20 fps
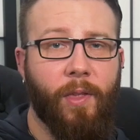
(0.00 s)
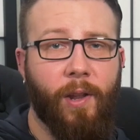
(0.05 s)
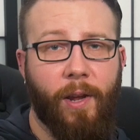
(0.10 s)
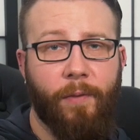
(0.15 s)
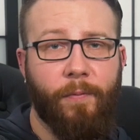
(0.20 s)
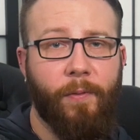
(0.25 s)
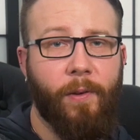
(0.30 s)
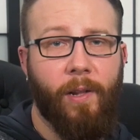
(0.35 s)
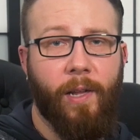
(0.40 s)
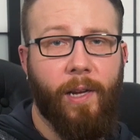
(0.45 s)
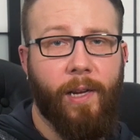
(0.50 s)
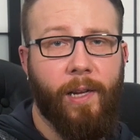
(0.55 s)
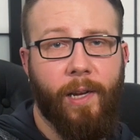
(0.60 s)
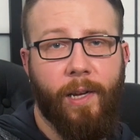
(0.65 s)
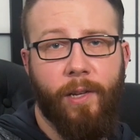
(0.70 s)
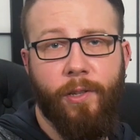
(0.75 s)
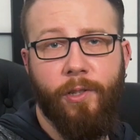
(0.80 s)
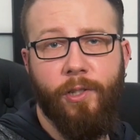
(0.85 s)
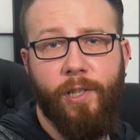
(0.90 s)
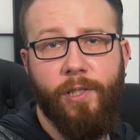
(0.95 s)
that I feel
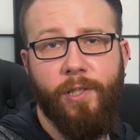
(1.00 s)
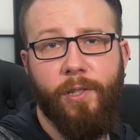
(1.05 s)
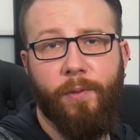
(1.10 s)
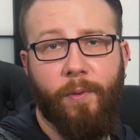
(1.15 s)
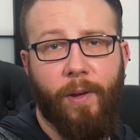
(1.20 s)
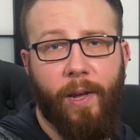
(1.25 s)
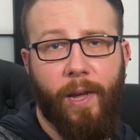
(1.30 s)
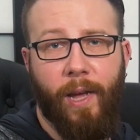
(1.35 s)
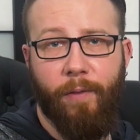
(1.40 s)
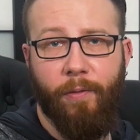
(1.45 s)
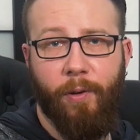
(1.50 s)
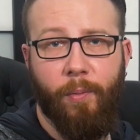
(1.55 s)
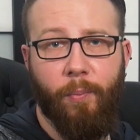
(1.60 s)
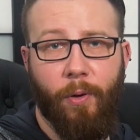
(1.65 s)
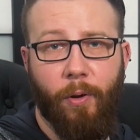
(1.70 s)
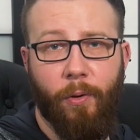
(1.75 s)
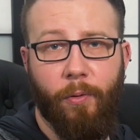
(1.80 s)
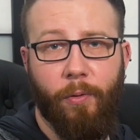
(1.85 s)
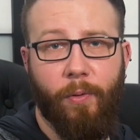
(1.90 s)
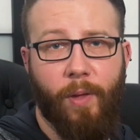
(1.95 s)
like I can justify
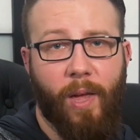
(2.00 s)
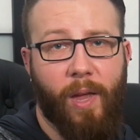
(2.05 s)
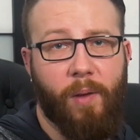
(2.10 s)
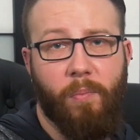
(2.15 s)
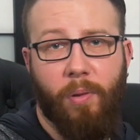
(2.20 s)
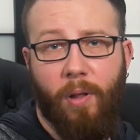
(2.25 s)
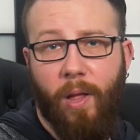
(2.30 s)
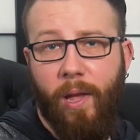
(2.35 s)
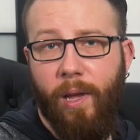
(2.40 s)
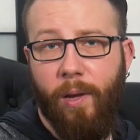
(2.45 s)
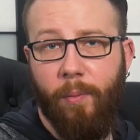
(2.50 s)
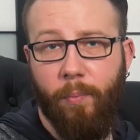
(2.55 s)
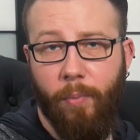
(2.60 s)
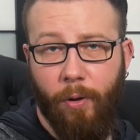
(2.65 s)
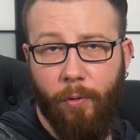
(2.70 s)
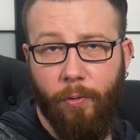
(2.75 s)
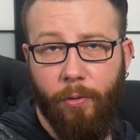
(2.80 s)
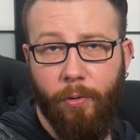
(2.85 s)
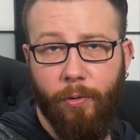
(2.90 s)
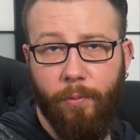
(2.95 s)
having both and
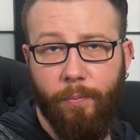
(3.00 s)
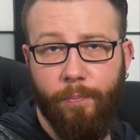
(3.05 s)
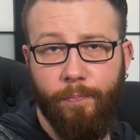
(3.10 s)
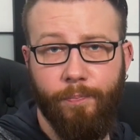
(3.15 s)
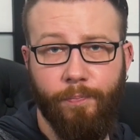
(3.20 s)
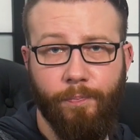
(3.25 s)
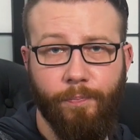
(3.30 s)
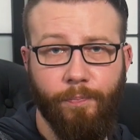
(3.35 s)
playing both.